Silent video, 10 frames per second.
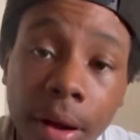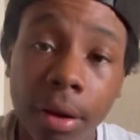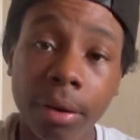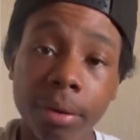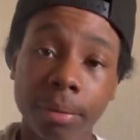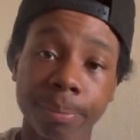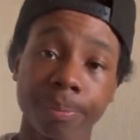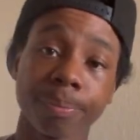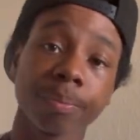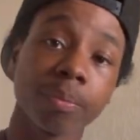Um,
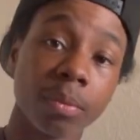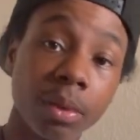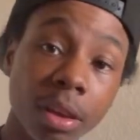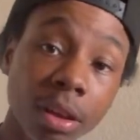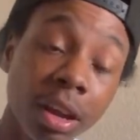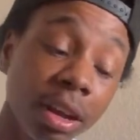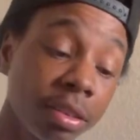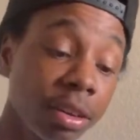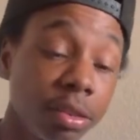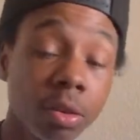like I said,